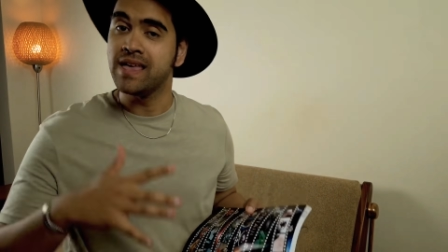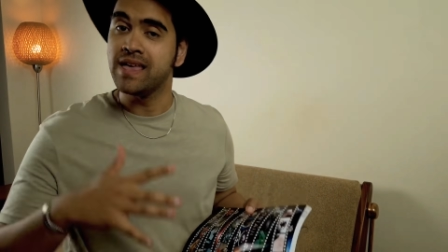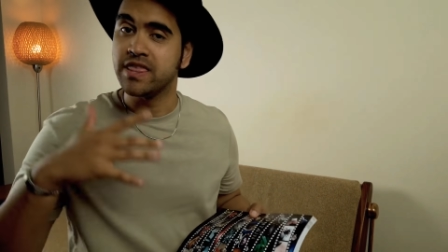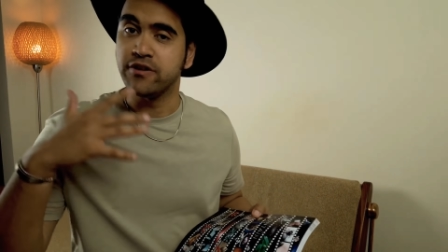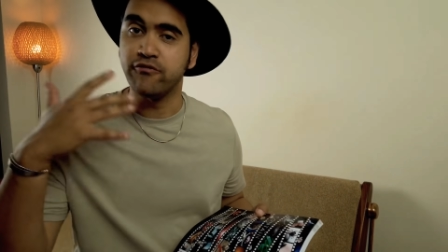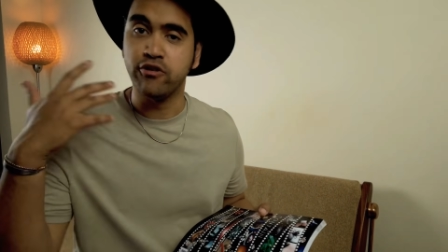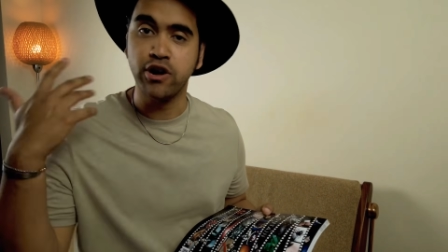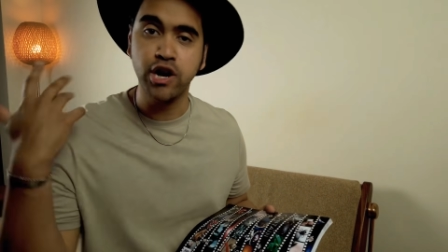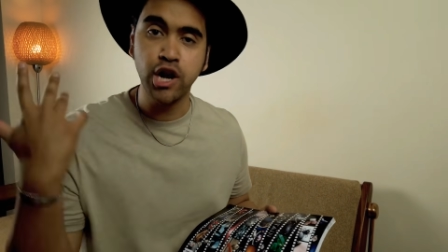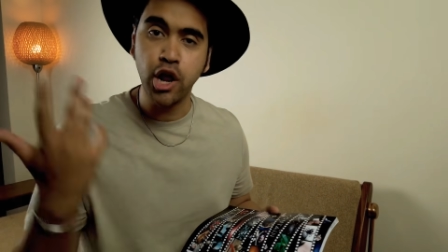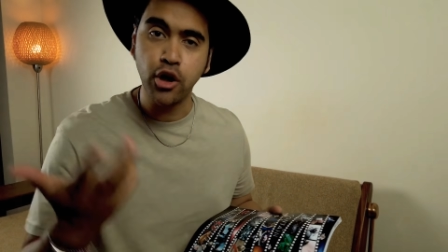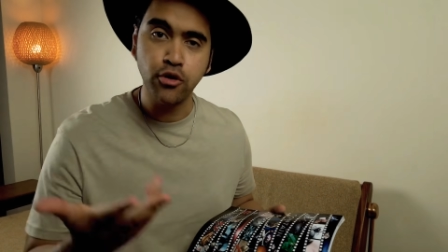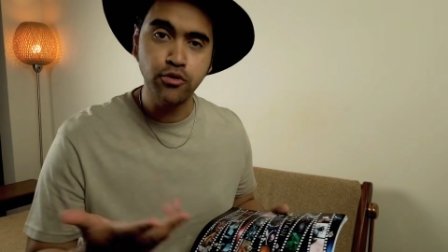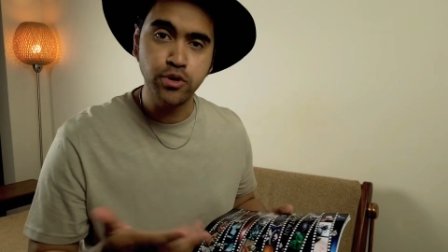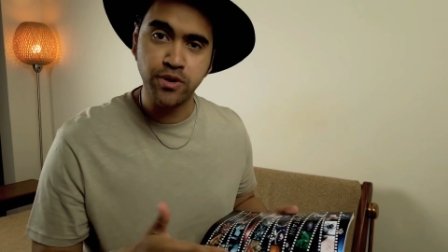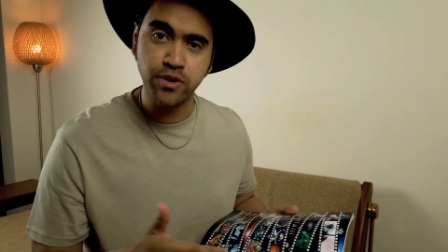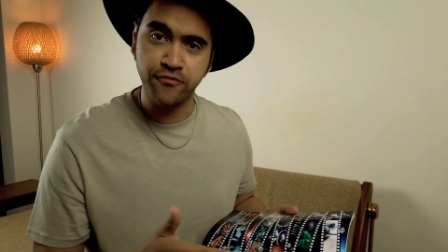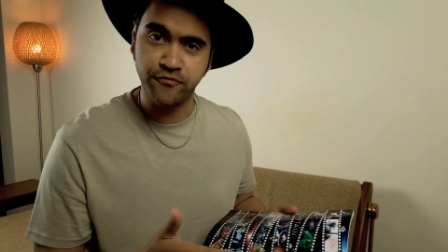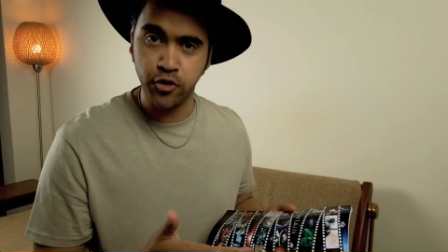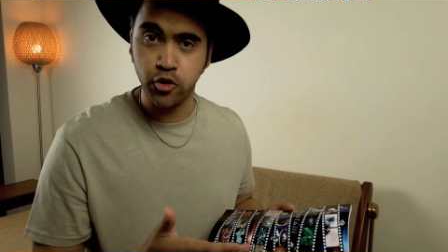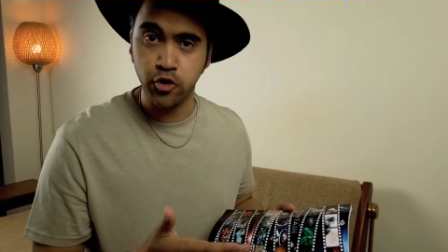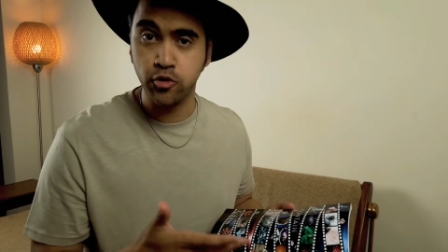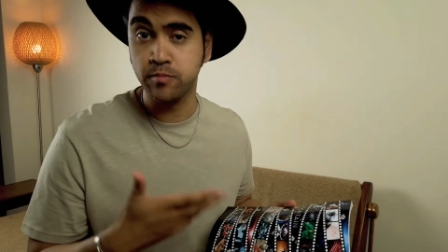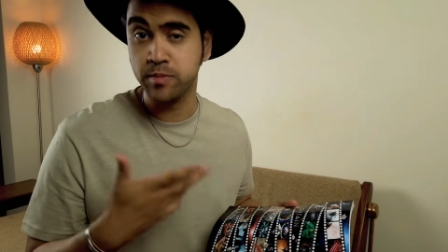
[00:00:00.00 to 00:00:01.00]
There are loads
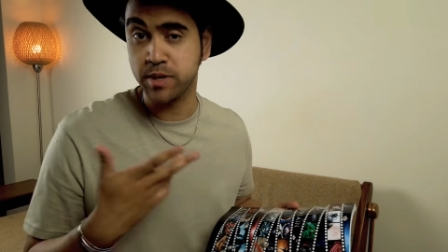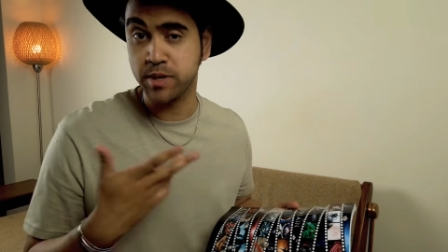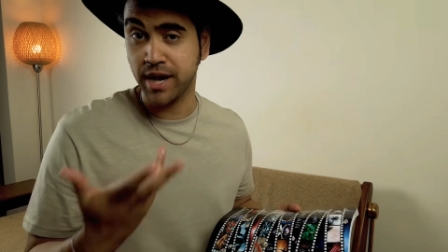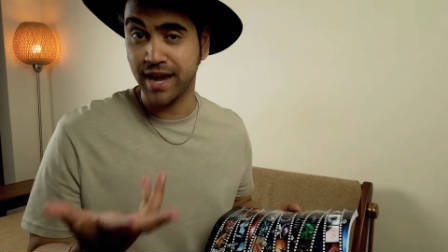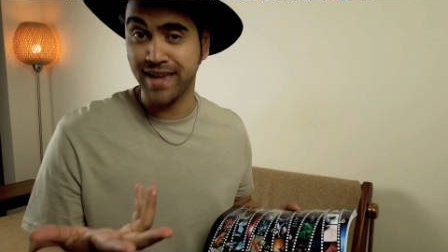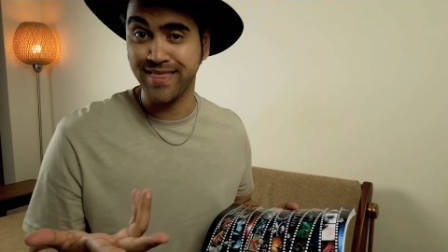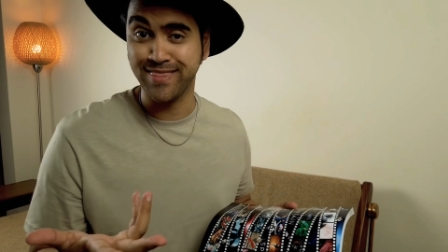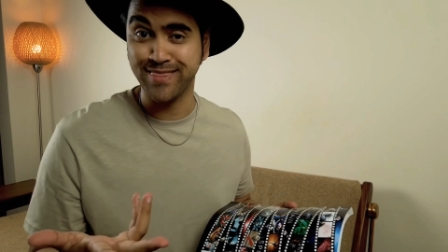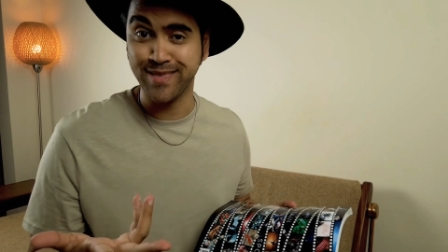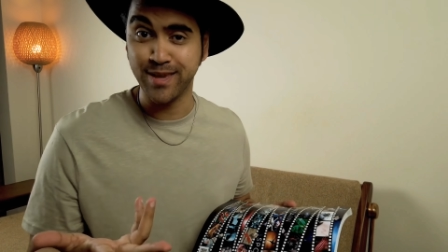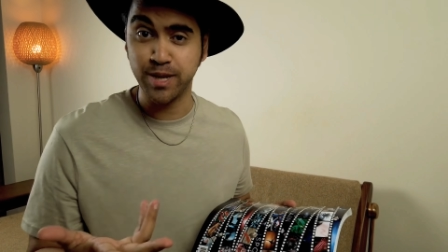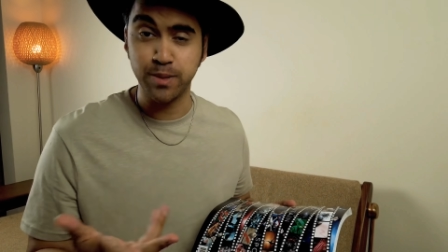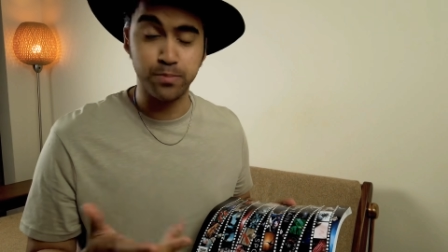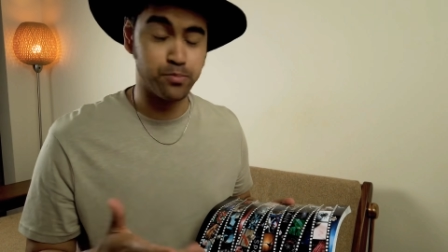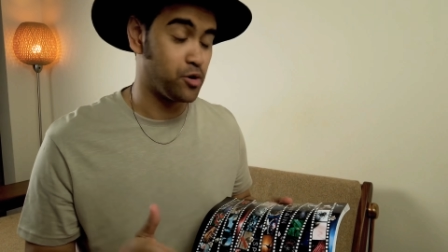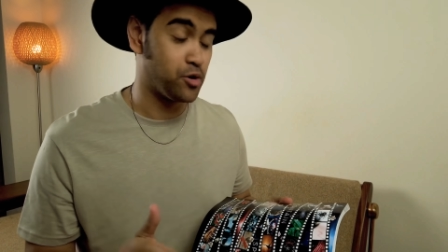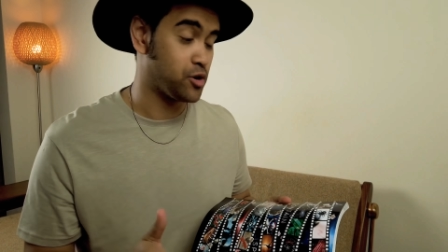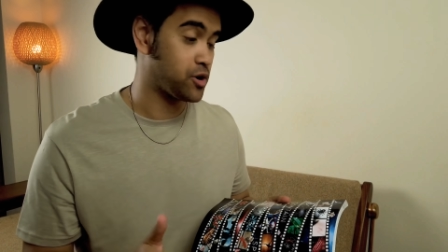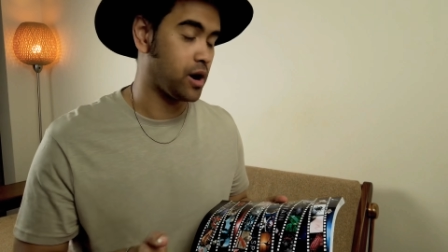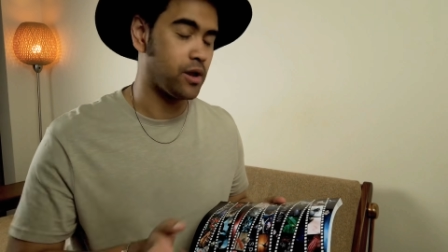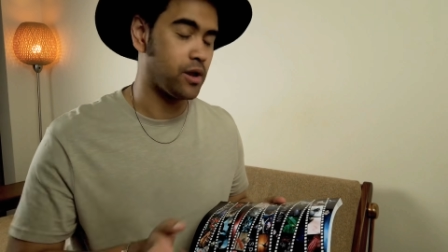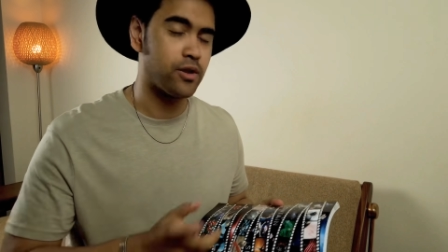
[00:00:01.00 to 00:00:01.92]
of films in this book.